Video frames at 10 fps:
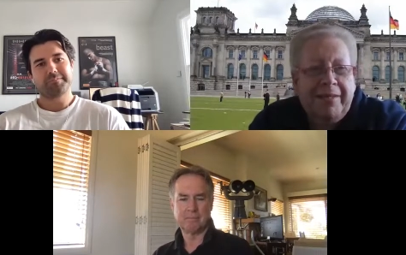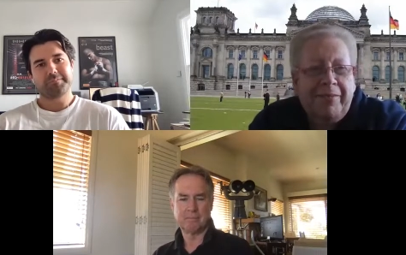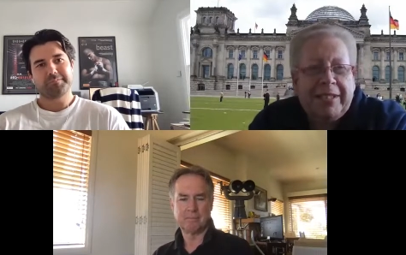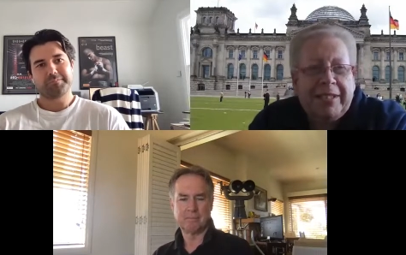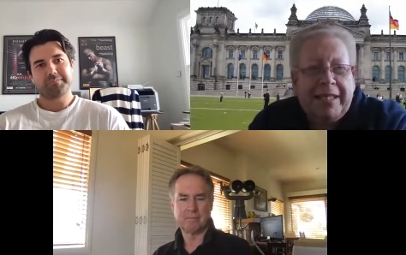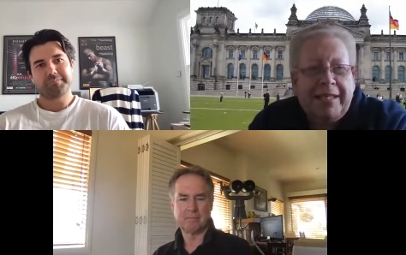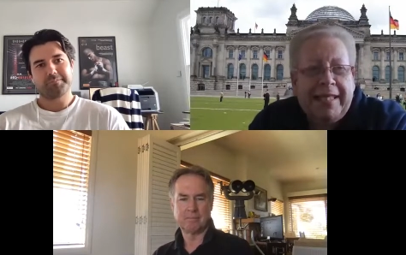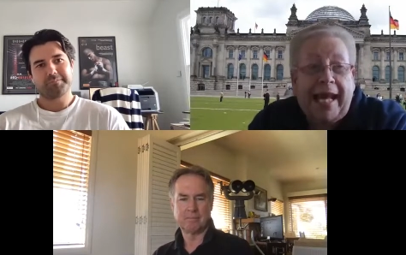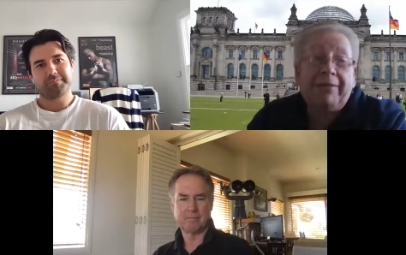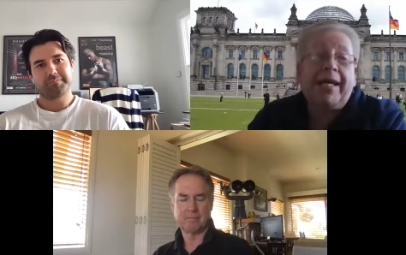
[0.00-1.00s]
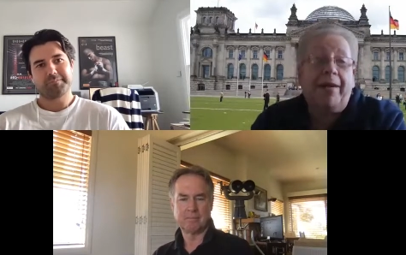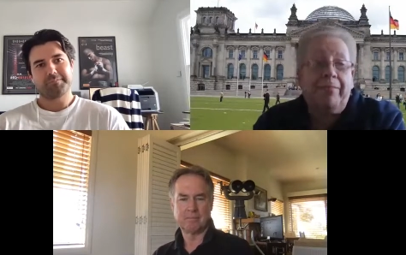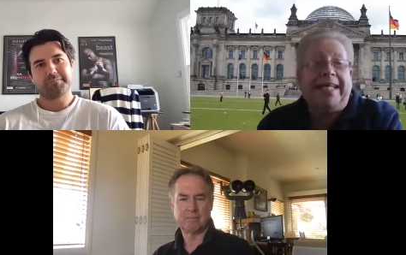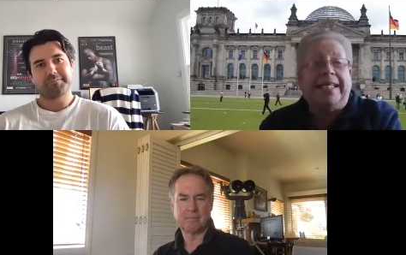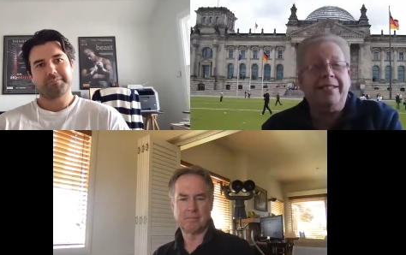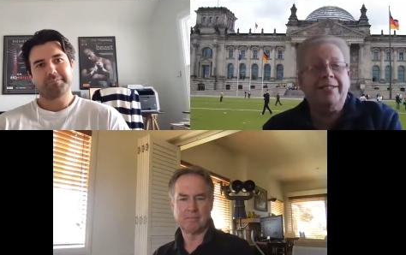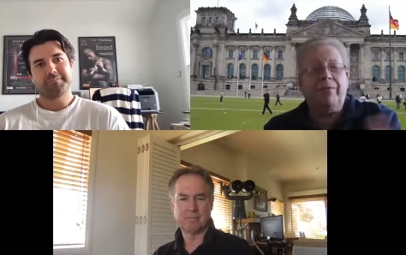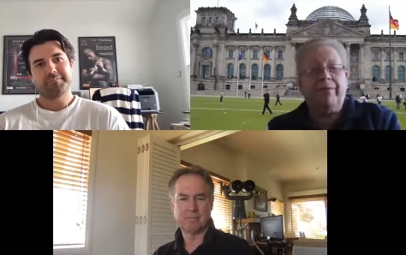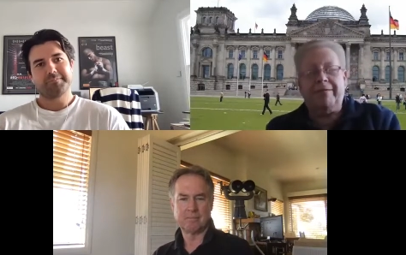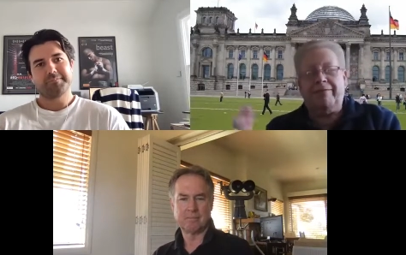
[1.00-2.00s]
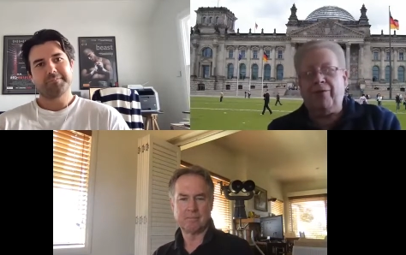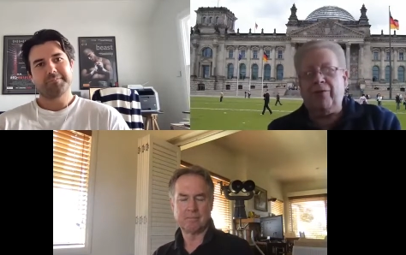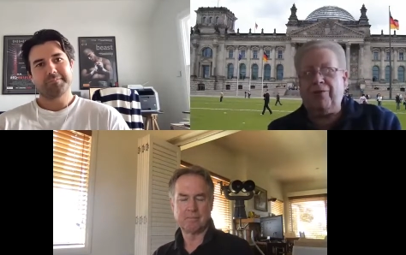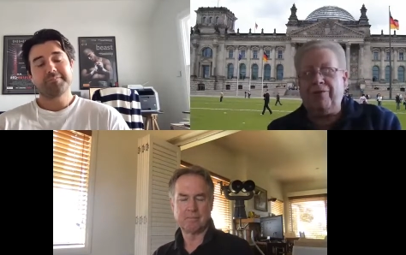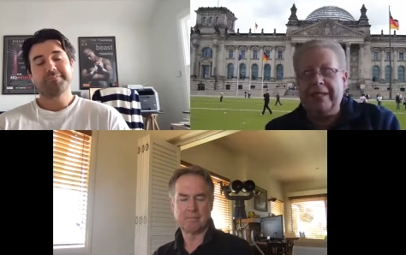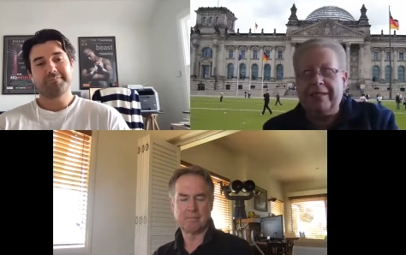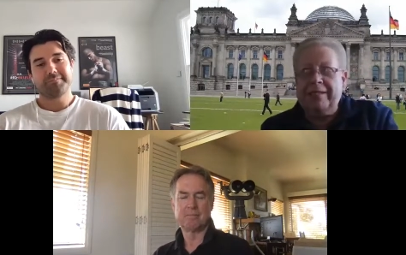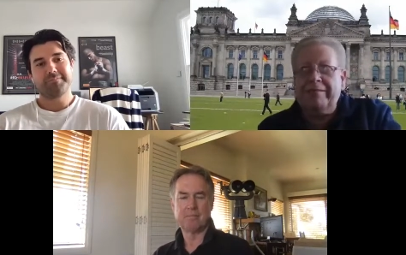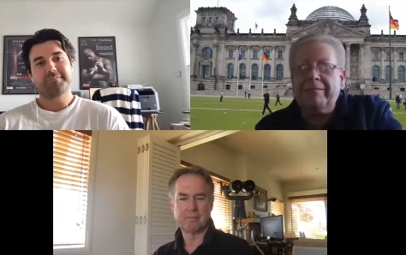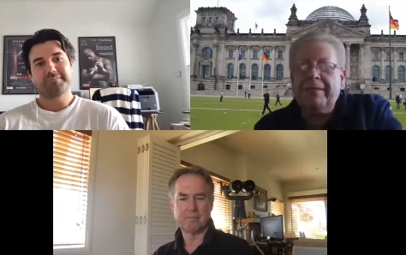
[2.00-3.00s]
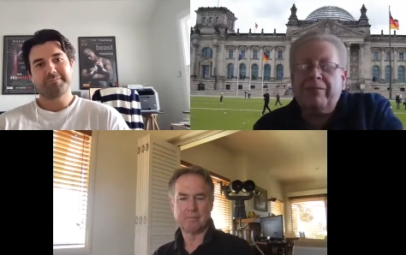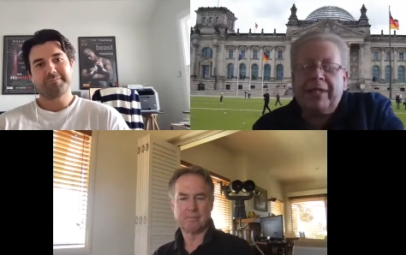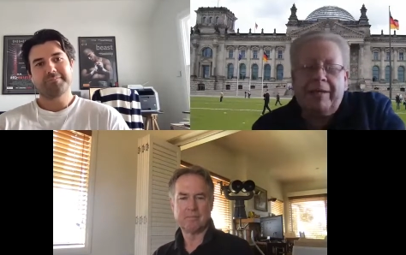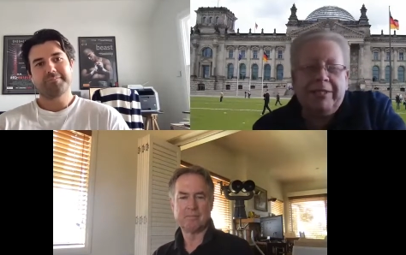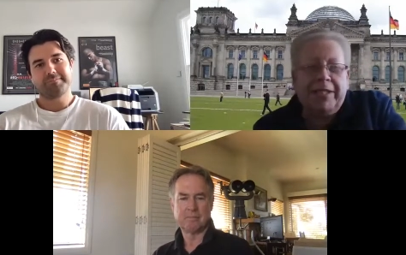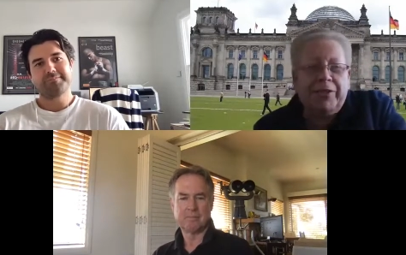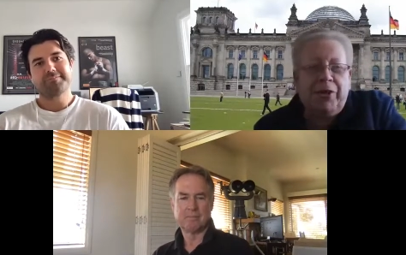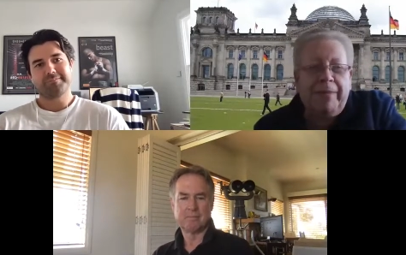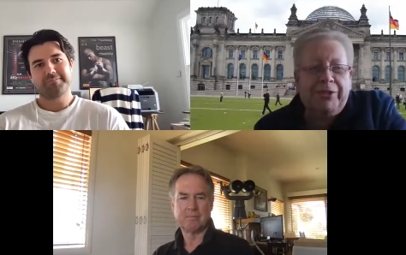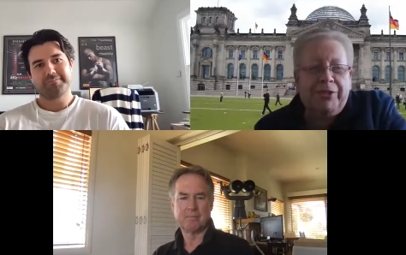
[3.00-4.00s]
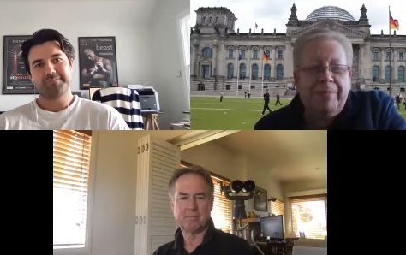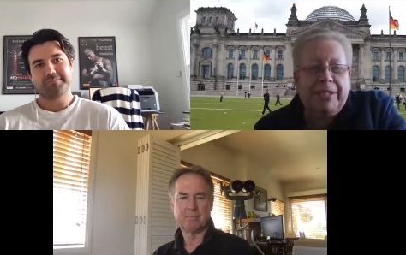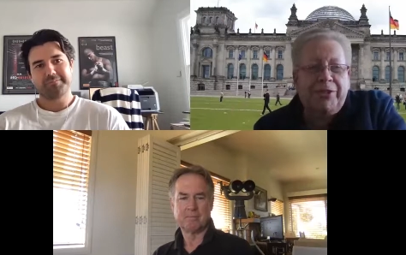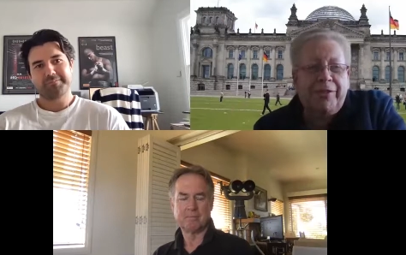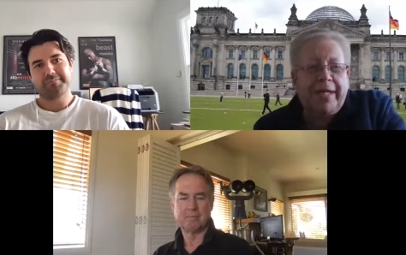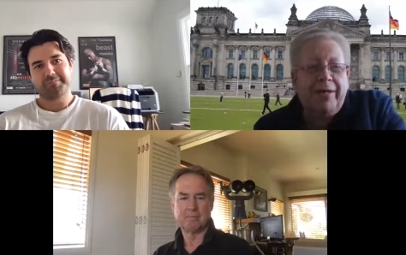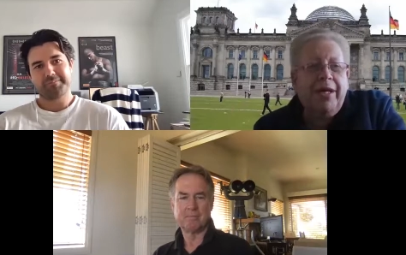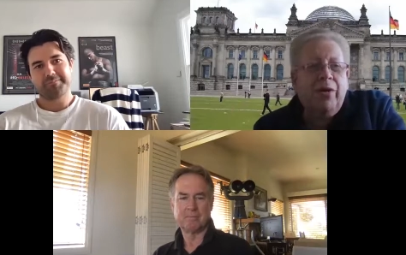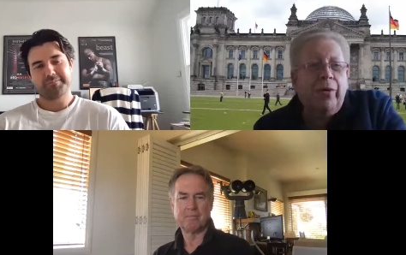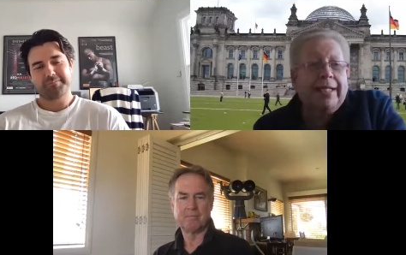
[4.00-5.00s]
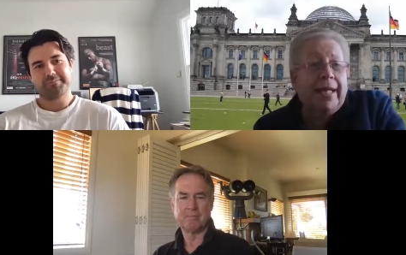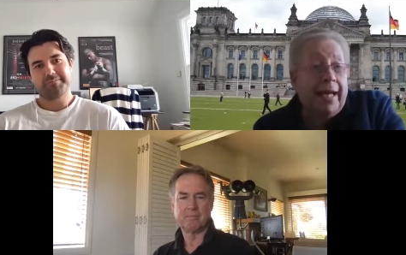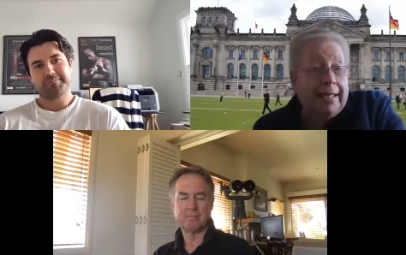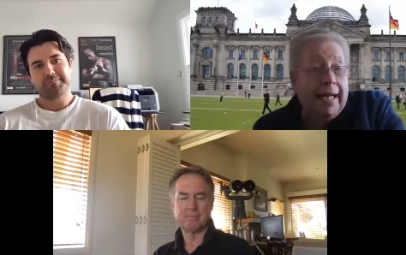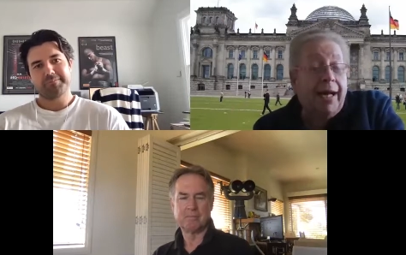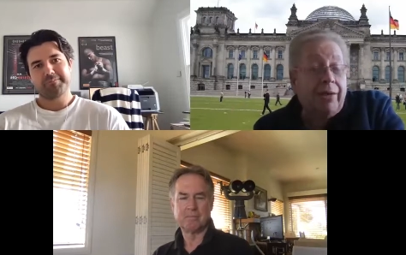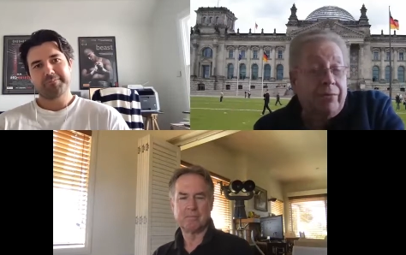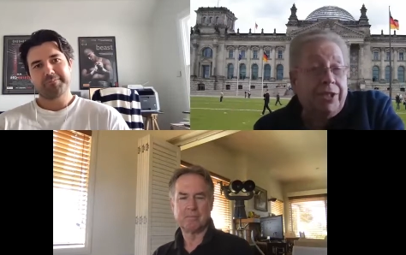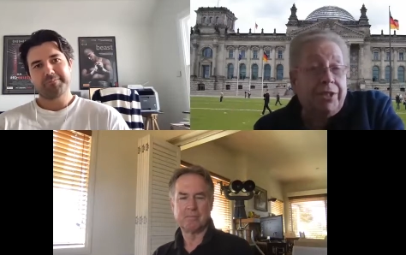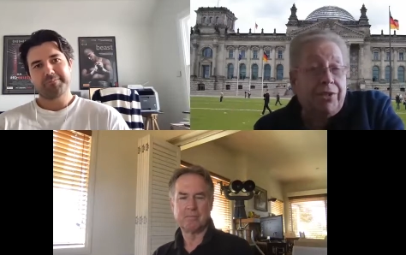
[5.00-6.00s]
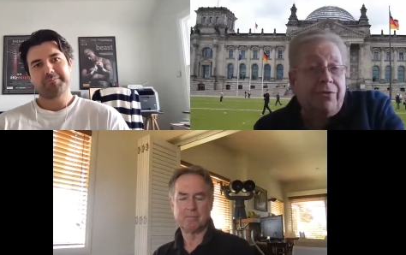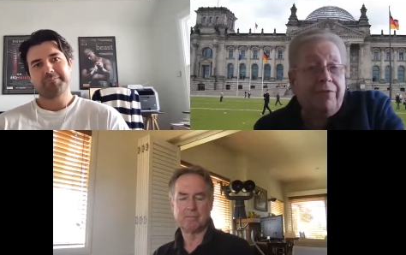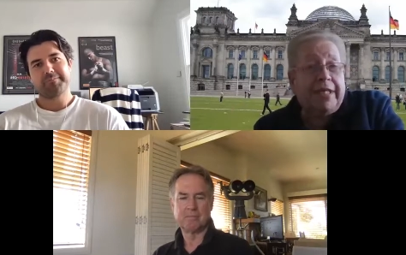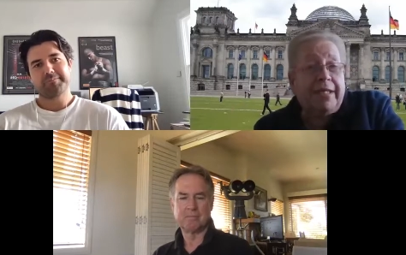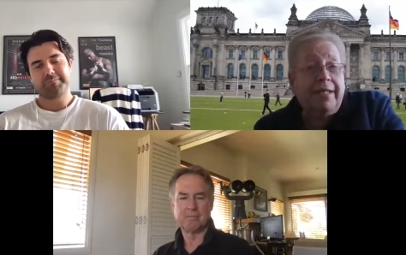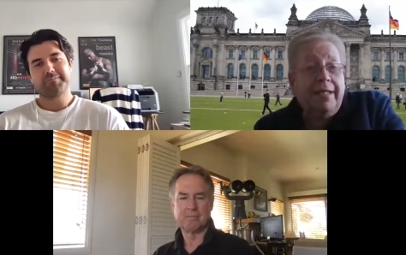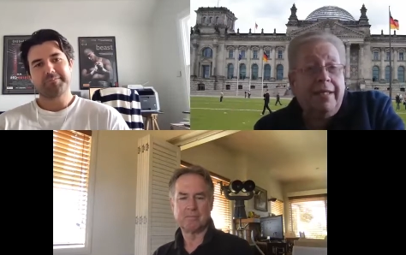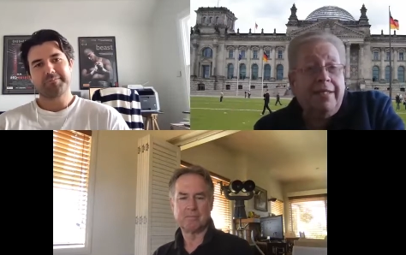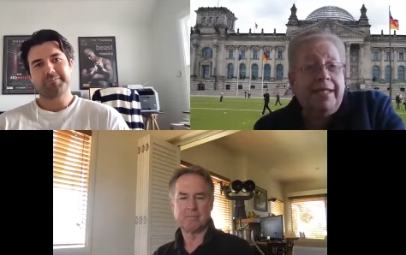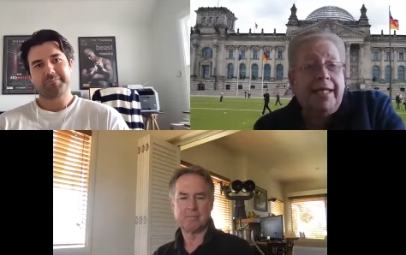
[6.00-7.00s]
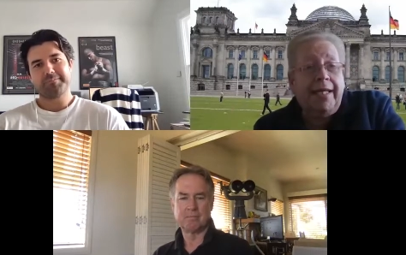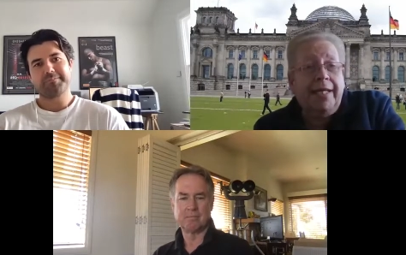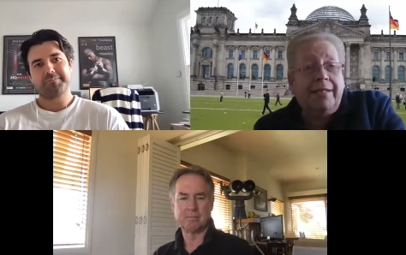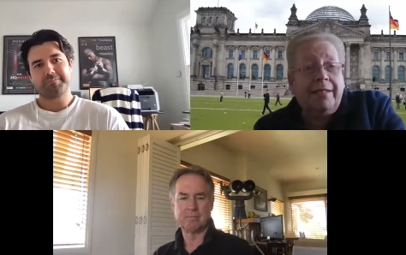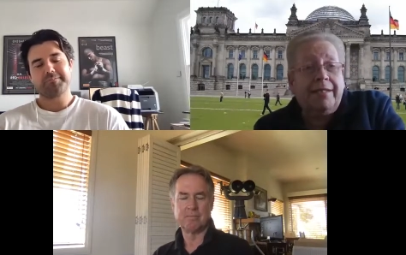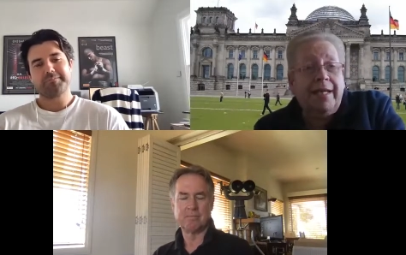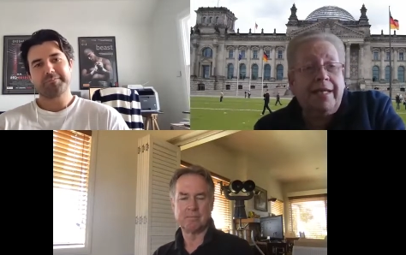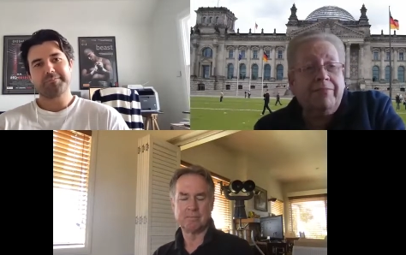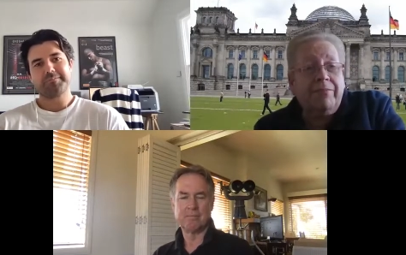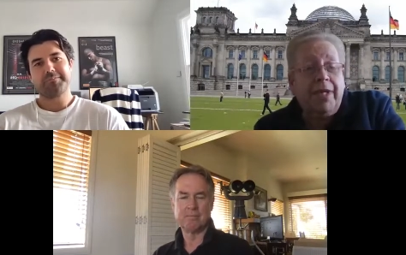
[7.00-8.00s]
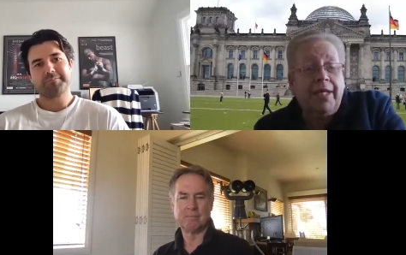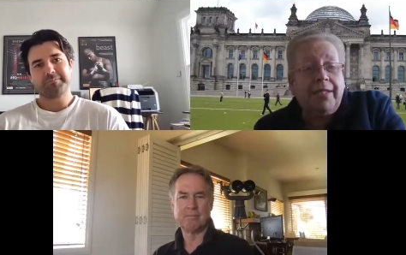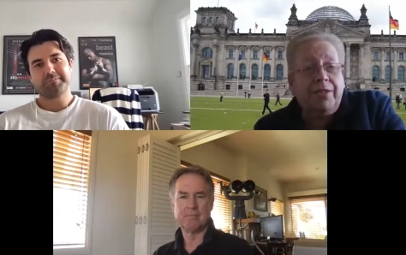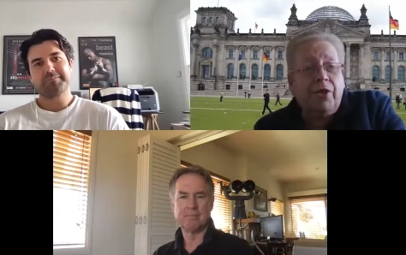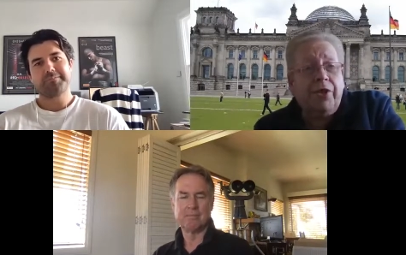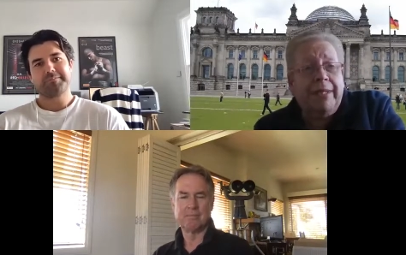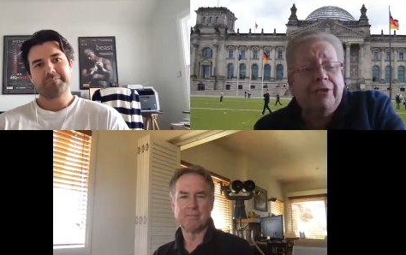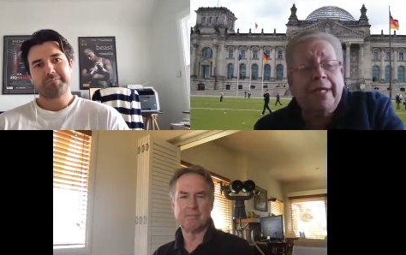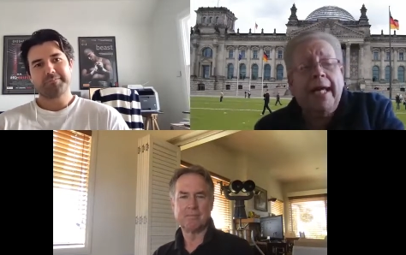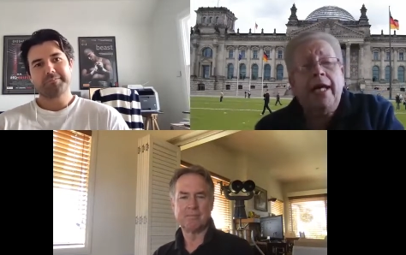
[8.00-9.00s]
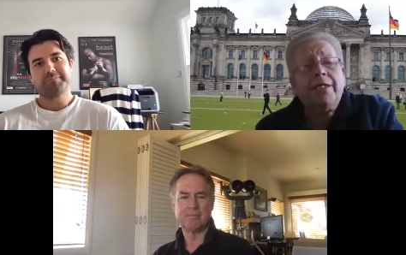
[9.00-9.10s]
Speaker 1: what uh, the outcome is. We won't, of course, reveal the, what happens in the documentary, but certainly where they are now, which is terrific to hear mm. that they like the documentary.